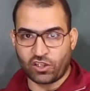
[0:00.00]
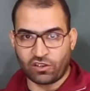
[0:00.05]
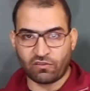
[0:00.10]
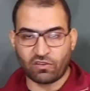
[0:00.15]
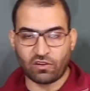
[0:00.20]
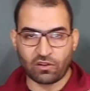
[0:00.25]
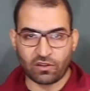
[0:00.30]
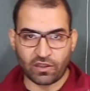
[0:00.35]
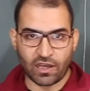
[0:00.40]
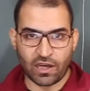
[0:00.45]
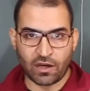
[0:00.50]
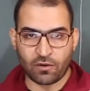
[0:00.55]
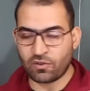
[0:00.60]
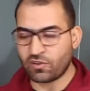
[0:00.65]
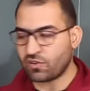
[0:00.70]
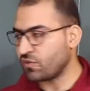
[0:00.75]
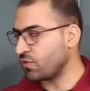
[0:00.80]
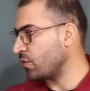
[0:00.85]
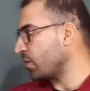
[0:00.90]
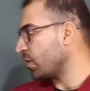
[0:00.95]
Till now
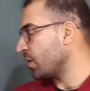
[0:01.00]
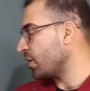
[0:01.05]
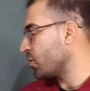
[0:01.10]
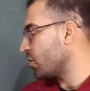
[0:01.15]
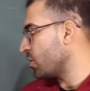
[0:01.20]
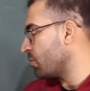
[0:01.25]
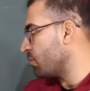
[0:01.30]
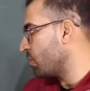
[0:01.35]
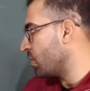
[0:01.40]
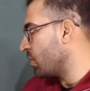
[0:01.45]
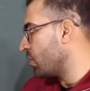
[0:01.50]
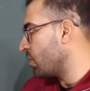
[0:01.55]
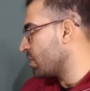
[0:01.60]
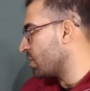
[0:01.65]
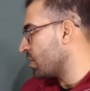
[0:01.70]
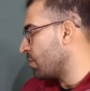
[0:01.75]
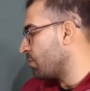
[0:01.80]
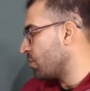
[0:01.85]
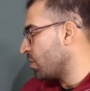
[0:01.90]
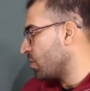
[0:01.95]
it's a relation because
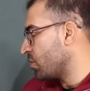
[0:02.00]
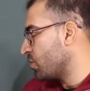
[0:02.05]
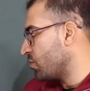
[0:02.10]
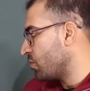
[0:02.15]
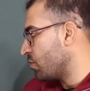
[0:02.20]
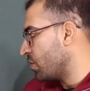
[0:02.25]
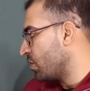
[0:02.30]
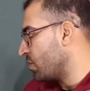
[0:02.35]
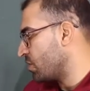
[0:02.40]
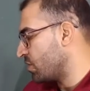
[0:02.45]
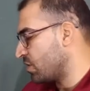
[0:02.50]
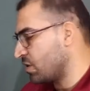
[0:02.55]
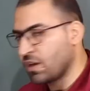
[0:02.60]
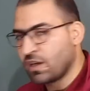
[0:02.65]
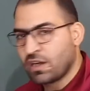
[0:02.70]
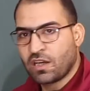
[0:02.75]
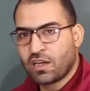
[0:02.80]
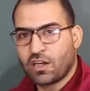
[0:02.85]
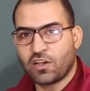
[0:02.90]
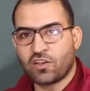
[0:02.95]
I'm not sure it's
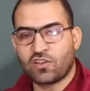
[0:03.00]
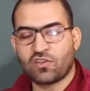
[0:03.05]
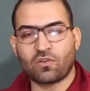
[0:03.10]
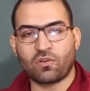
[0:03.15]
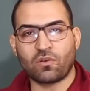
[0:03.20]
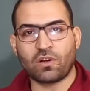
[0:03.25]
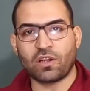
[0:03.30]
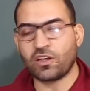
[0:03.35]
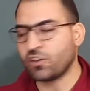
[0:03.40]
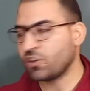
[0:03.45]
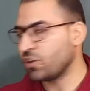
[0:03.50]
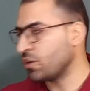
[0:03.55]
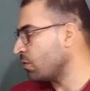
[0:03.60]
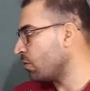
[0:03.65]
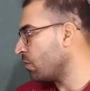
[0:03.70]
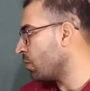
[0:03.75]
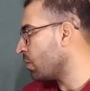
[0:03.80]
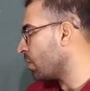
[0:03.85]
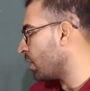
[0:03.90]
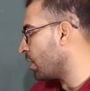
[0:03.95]
a relation
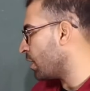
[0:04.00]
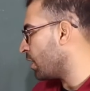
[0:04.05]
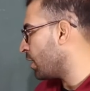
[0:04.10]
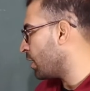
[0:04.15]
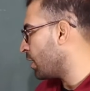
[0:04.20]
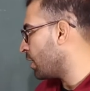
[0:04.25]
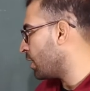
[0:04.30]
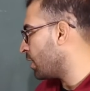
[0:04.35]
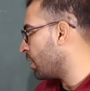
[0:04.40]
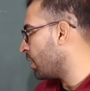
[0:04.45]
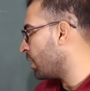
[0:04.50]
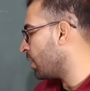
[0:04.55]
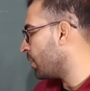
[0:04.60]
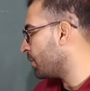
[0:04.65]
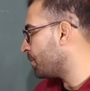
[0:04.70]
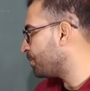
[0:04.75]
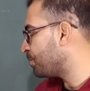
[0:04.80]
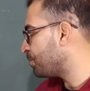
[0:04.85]
or a